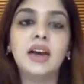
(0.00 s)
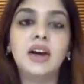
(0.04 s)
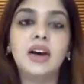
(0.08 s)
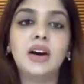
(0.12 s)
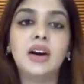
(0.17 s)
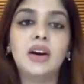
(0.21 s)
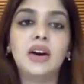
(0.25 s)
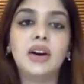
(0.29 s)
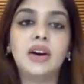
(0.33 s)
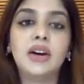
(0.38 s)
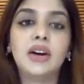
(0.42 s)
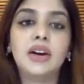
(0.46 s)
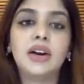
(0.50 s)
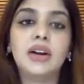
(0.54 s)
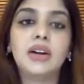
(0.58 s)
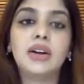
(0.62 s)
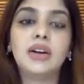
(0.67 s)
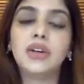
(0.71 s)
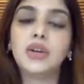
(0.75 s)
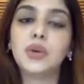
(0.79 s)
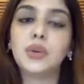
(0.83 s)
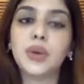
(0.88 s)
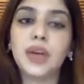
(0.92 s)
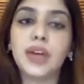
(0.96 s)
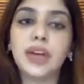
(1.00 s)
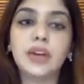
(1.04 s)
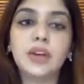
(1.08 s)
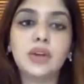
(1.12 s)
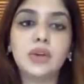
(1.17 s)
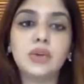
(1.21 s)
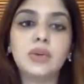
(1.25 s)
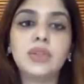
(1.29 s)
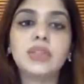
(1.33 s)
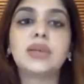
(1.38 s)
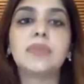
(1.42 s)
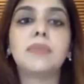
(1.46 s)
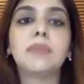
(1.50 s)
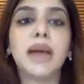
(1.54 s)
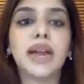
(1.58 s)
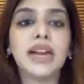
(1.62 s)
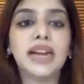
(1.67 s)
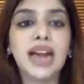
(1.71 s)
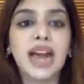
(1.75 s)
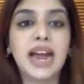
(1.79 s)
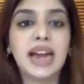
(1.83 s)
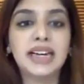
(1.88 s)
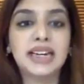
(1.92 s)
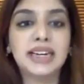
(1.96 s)
or you can use a
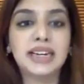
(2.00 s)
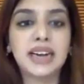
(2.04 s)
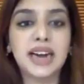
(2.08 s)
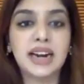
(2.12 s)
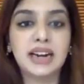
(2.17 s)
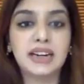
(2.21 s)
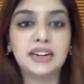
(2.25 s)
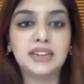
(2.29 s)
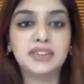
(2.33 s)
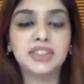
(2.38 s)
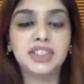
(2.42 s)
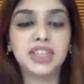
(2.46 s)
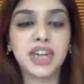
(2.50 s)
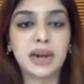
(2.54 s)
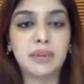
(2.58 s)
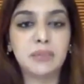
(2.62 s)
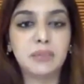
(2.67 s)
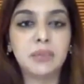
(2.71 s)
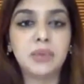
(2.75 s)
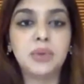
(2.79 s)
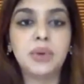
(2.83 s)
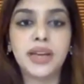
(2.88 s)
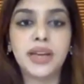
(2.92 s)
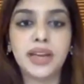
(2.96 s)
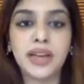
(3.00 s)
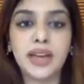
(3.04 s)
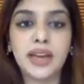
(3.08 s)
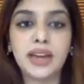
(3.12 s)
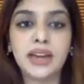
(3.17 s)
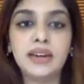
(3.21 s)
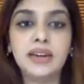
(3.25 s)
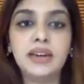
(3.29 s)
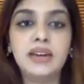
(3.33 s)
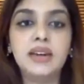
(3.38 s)
mild anti-dandruff shampoo again